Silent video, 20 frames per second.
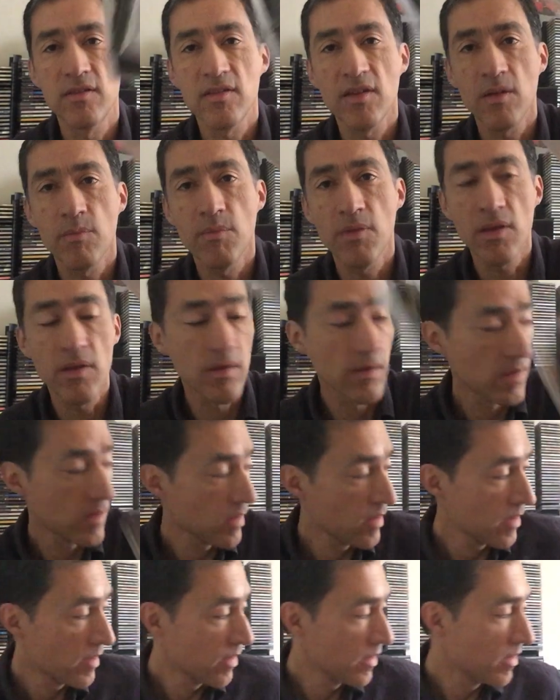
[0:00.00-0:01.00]
sent me,
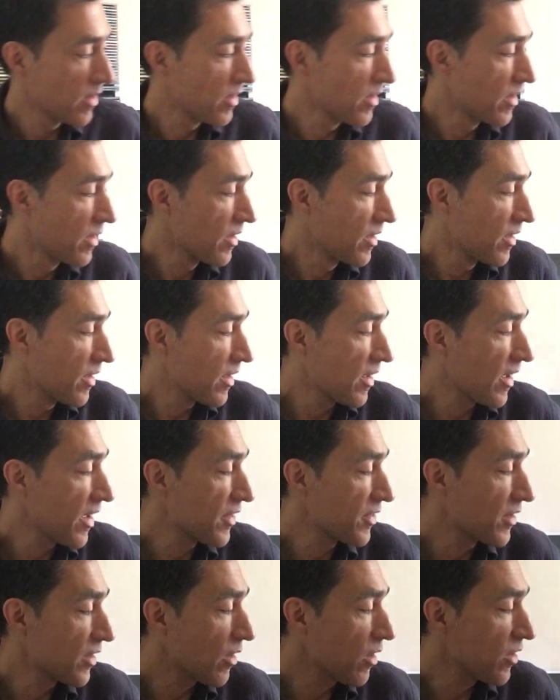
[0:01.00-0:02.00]

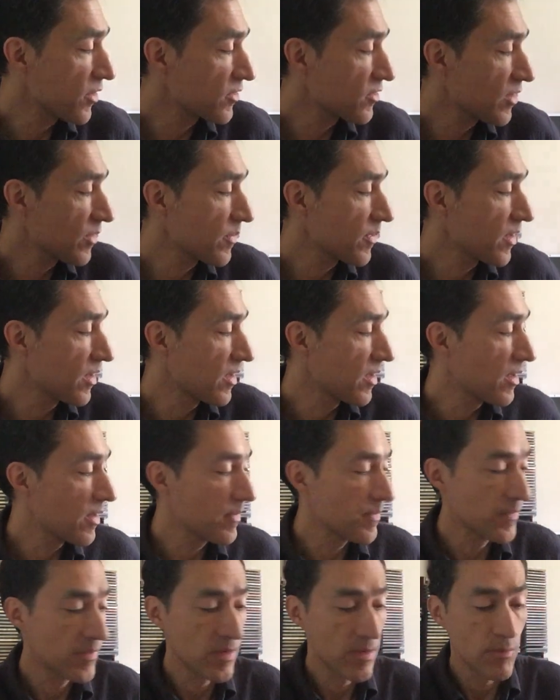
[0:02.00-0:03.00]
and the awesome
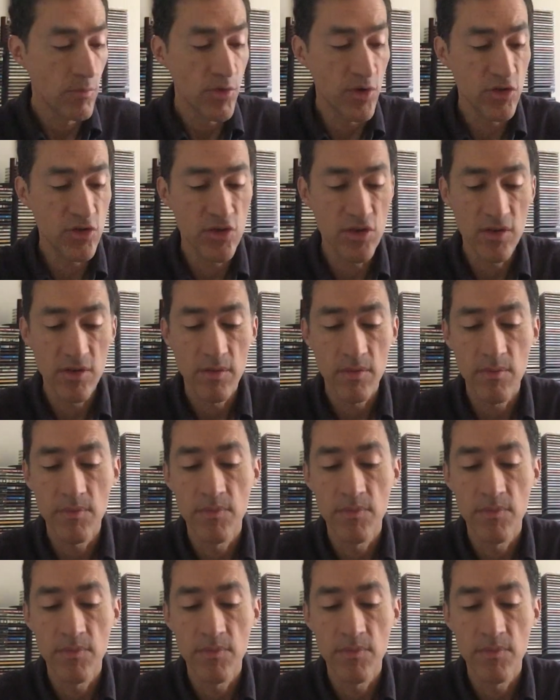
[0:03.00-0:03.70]
merch.